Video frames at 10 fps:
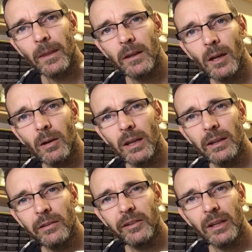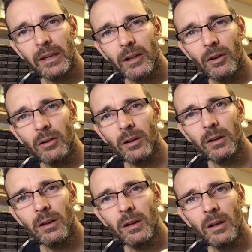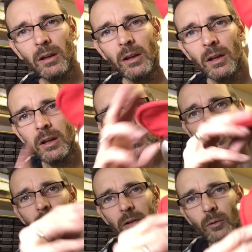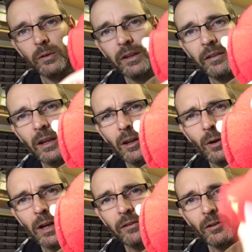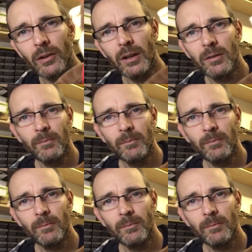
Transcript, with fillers: Yeah, he's Diddy Kong. Got a little Nintendo hat on.